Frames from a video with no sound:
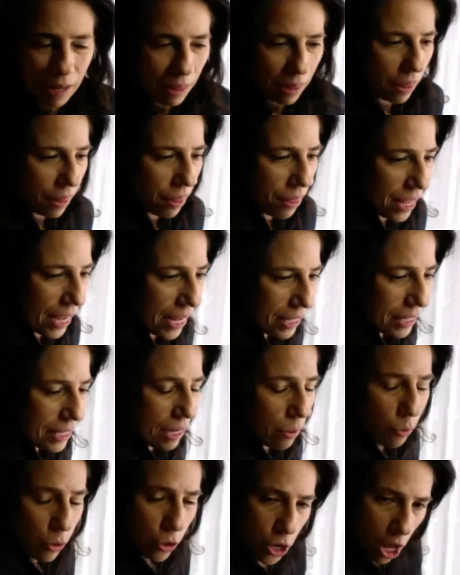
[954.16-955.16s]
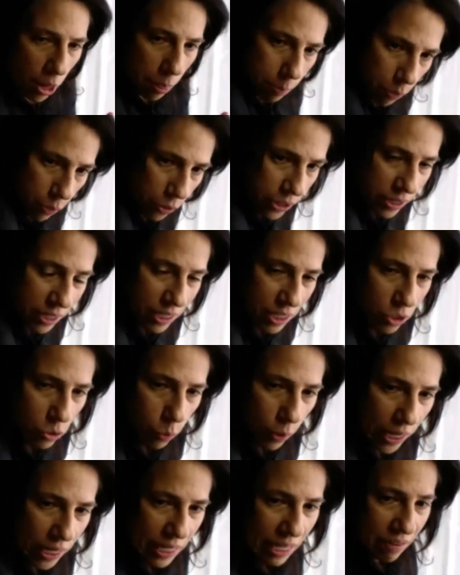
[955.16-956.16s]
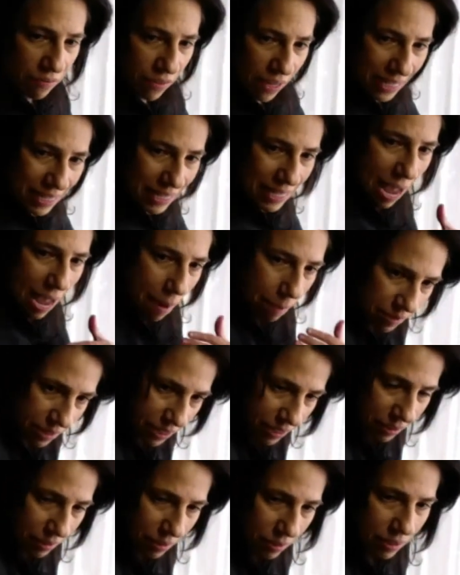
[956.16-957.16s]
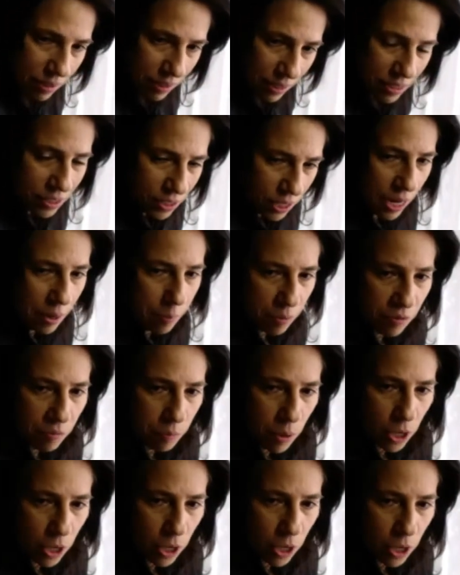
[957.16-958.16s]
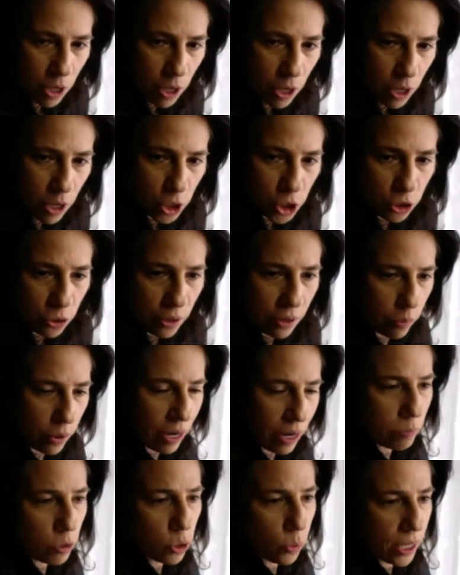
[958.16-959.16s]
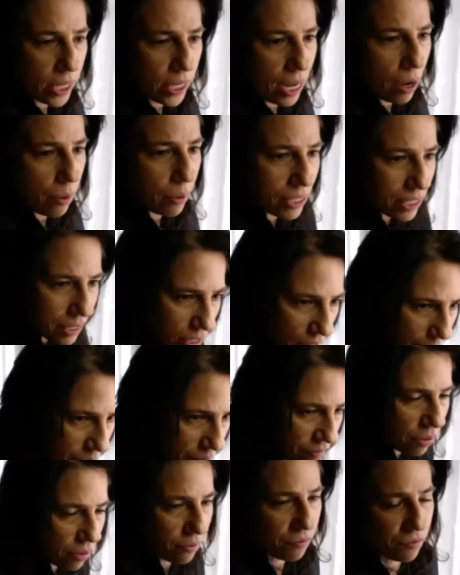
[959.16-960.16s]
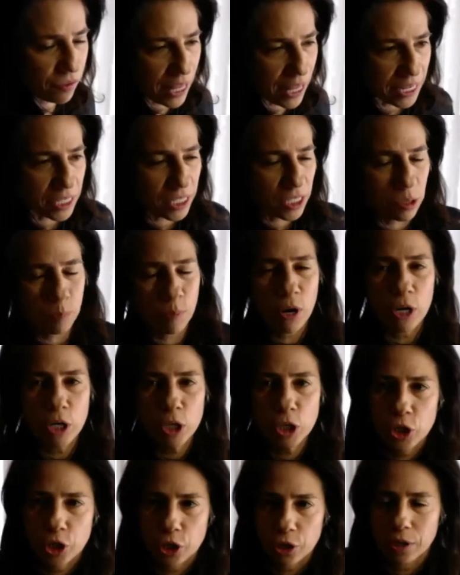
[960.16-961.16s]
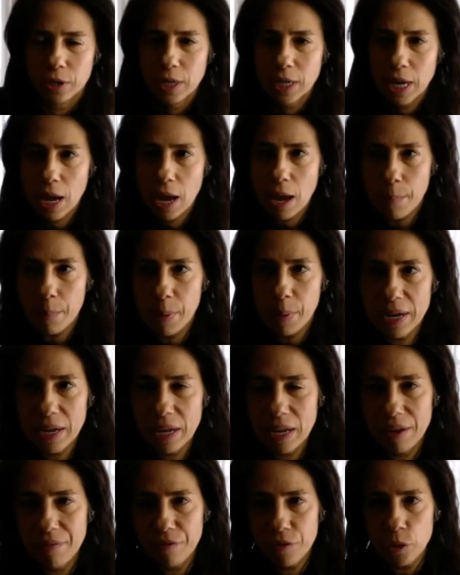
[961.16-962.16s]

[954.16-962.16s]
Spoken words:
then they were not born this way. They've adapted to this type of posture. And what I'm doing now is a type of a flexed posture. But if you